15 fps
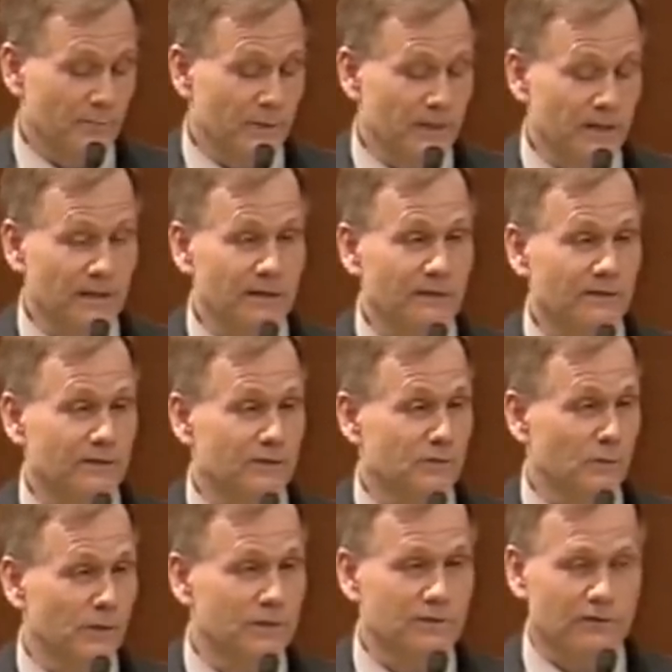being the
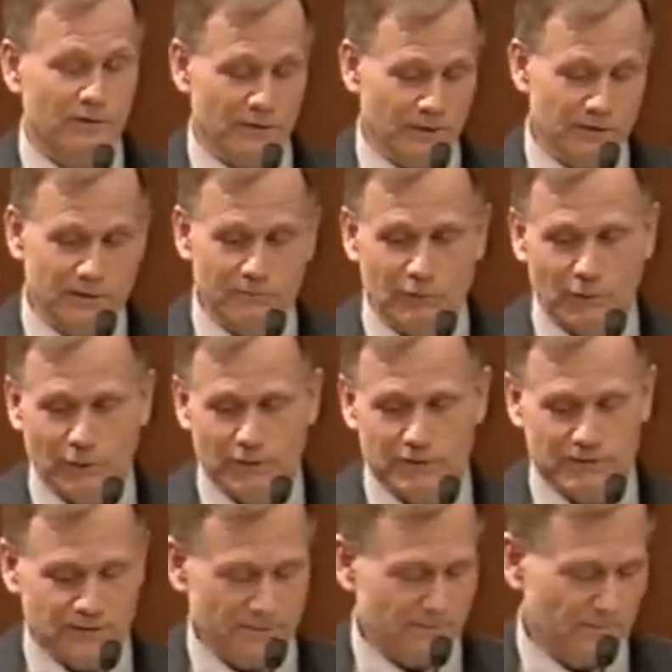tweeter in the
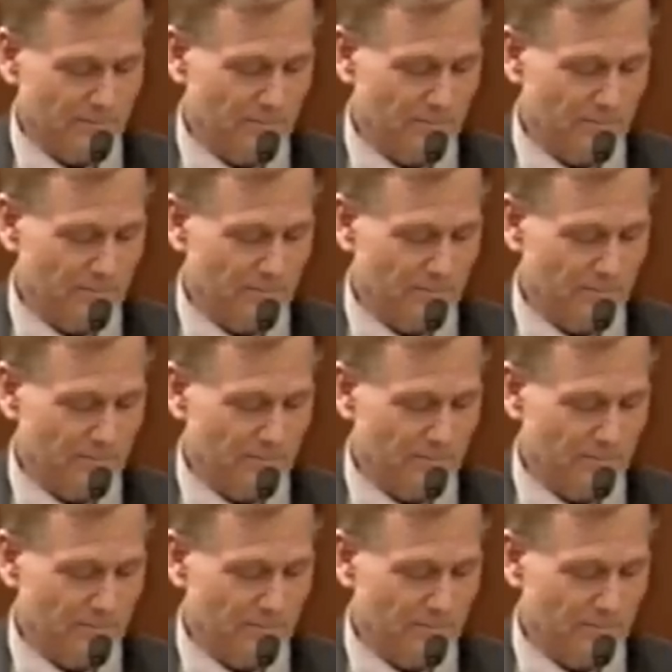voice.